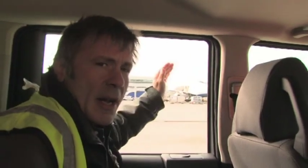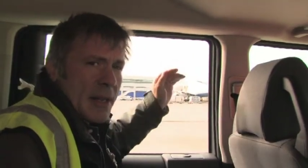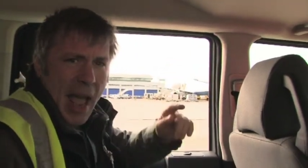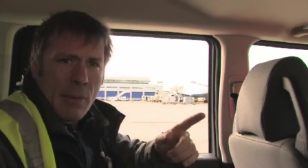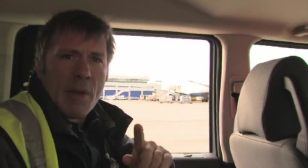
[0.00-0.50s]

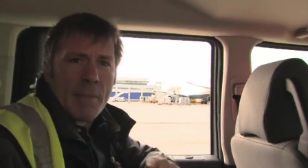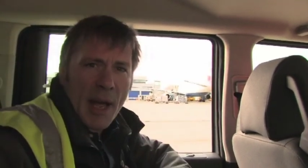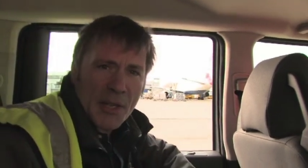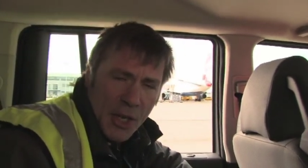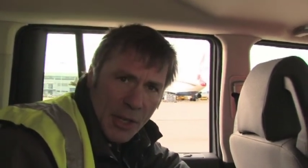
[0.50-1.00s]
Now
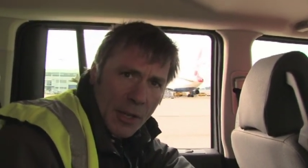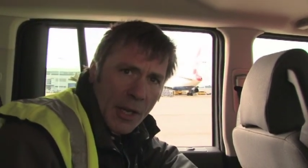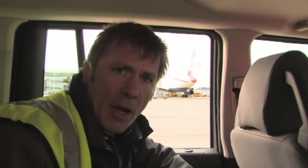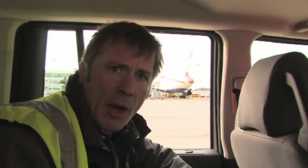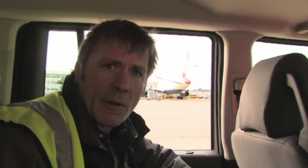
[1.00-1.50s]
imagine
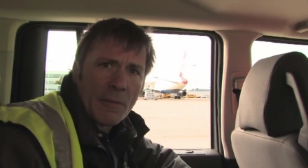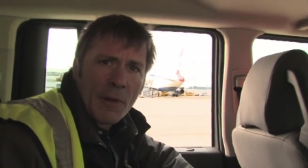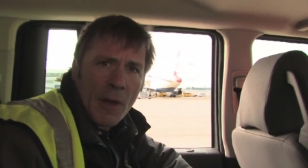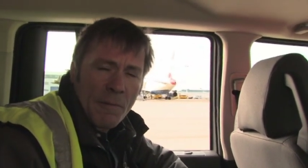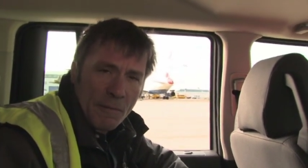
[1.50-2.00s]
the kind of
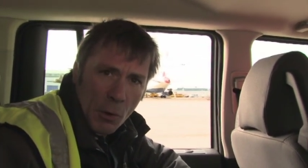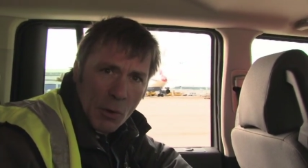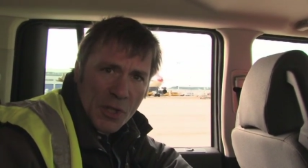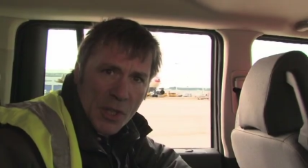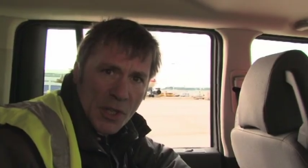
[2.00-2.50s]

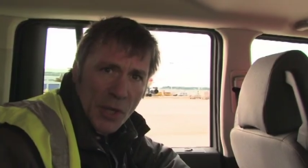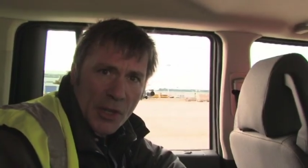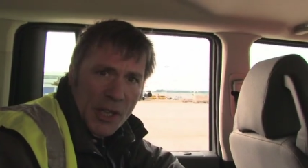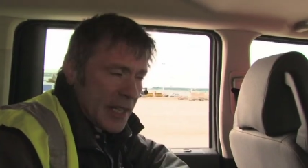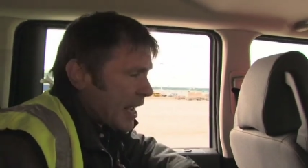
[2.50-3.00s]
forces on these